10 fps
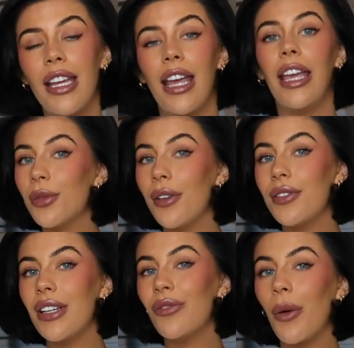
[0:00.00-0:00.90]
As you will have
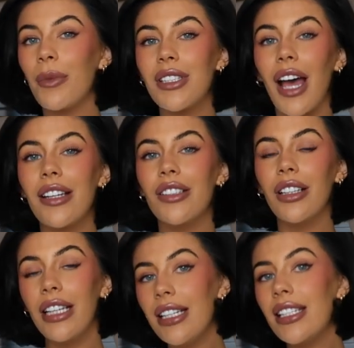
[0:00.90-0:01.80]
seen from the
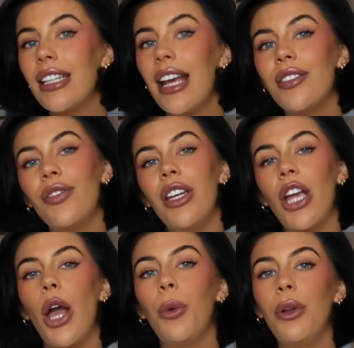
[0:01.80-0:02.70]
title, in today's
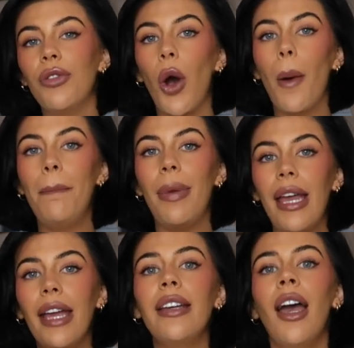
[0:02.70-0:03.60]
video, we've got a
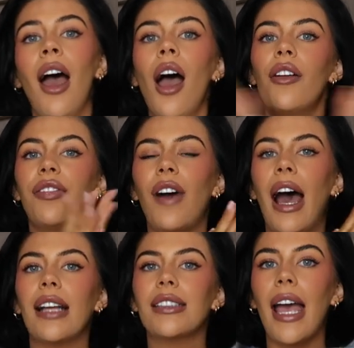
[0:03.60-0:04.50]
big
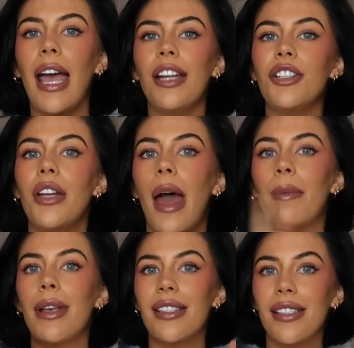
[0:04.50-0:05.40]
fat
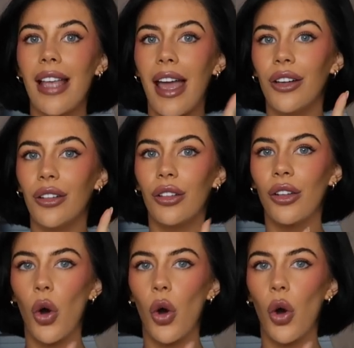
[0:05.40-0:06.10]
H&M sale